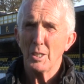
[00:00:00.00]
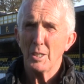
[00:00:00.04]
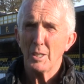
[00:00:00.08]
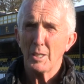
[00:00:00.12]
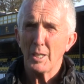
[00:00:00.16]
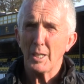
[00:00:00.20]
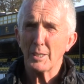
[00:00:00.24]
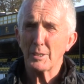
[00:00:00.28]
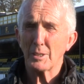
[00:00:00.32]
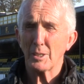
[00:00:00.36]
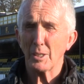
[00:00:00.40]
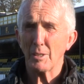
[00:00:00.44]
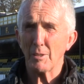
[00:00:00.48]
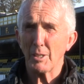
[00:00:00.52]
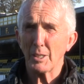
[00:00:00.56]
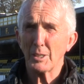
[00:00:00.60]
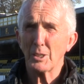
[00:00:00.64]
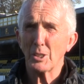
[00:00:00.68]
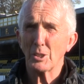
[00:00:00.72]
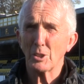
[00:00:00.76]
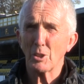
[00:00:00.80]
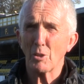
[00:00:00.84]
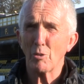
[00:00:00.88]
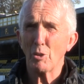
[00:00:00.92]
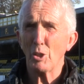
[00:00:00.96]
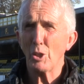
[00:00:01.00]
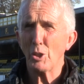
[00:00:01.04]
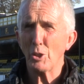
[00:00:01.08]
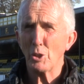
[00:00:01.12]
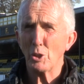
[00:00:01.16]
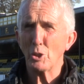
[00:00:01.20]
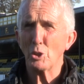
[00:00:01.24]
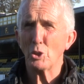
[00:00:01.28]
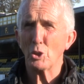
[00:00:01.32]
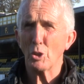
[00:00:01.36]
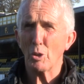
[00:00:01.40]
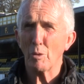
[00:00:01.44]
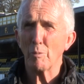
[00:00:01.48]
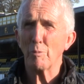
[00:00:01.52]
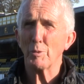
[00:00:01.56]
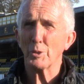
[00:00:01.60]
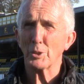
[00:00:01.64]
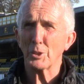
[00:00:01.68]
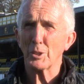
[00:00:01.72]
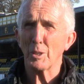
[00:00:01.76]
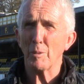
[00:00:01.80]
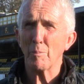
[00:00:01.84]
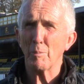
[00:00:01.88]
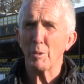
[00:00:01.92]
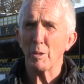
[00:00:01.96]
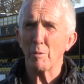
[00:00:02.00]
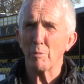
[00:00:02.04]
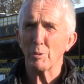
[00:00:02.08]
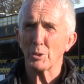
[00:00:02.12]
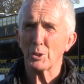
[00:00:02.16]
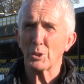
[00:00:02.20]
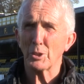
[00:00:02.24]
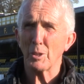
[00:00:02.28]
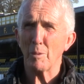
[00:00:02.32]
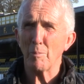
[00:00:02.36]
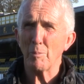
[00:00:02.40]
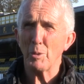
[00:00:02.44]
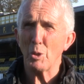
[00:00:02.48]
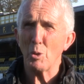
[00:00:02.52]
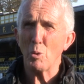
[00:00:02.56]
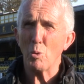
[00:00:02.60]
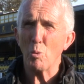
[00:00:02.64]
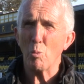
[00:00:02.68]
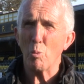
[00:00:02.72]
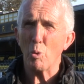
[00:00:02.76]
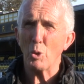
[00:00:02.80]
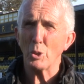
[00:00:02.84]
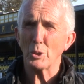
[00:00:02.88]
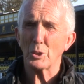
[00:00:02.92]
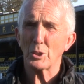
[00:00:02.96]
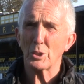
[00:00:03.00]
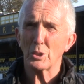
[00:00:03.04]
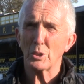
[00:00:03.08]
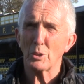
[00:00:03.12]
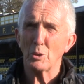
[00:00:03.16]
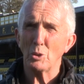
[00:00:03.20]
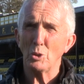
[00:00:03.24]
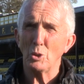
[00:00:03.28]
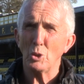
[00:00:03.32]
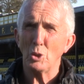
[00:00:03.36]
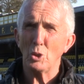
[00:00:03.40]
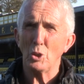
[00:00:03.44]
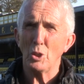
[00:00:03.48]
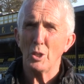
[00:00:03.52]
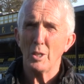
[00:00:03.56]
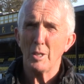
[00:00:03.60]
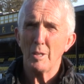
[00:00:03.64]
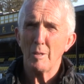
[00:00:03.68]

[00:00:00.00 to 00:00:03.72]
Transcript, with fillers: it's this is a really good job for somebody for somebody who wants to